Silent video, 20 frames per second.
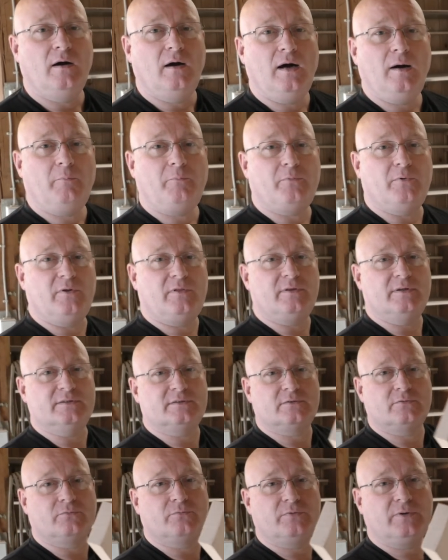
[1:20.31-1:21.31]
up with
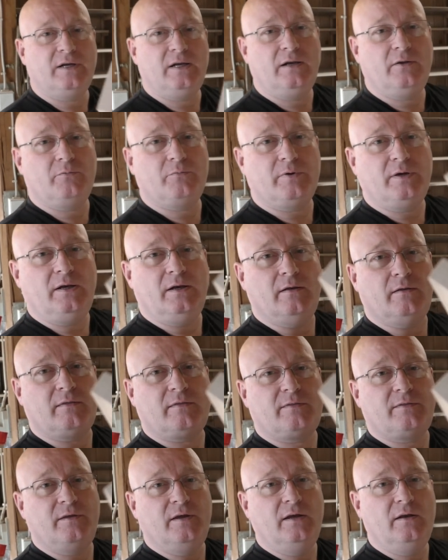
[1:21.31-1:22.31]
this really, really
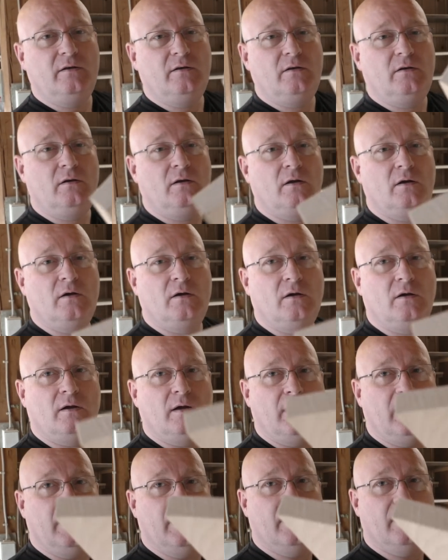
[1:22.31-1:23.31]
thin
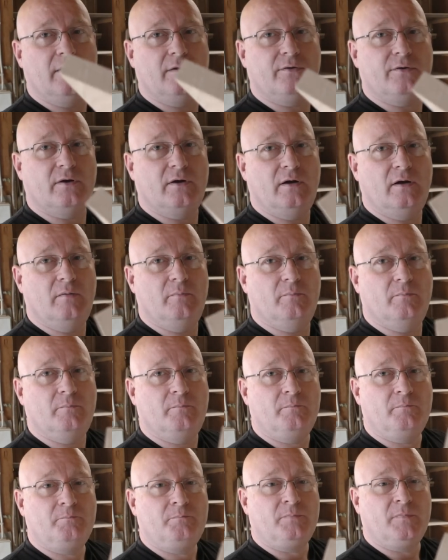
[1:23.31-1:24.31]
and
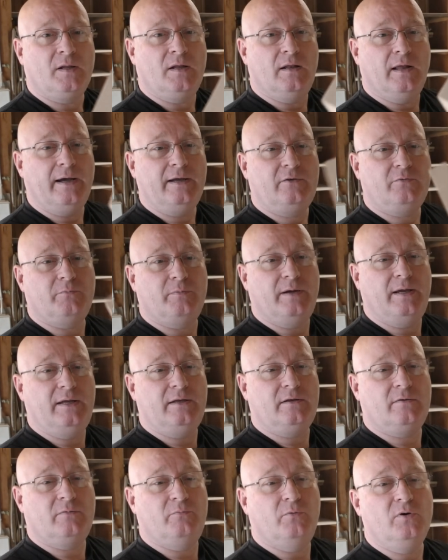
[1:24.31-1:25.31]

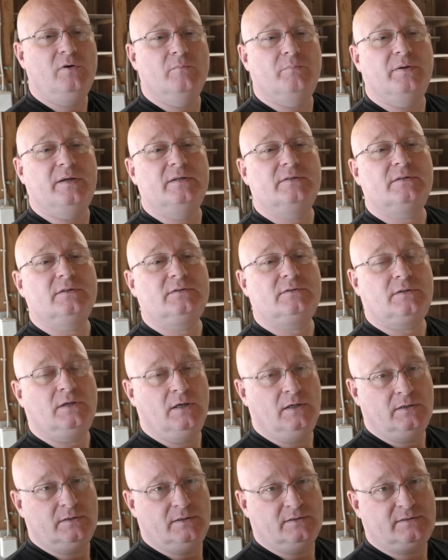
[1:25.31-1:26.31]
lightweight wooden pieces.
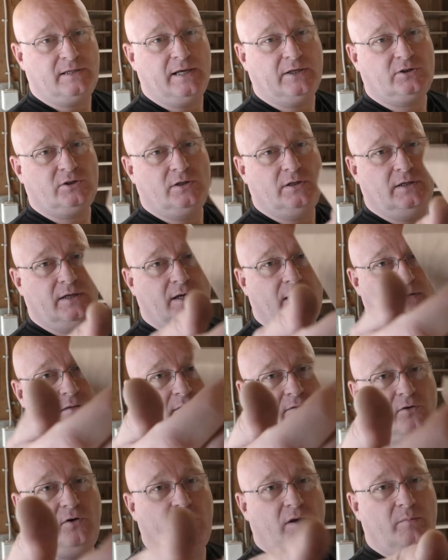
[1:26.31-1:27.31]
This is actually a
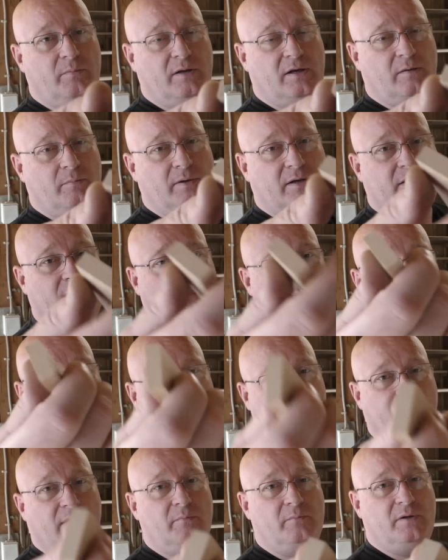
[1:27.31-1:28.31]
30 millimeter by
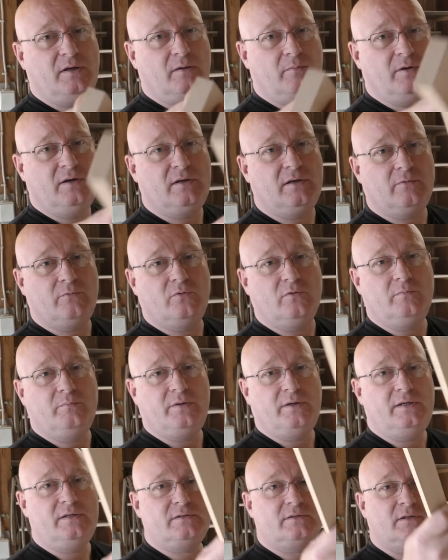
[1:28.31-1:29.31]
10 millimeter wooden
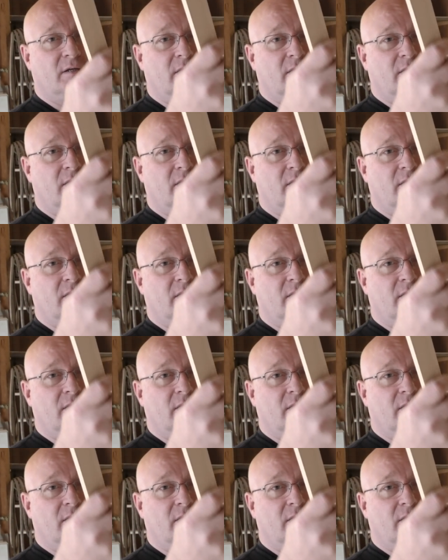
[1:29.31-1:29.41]
piece.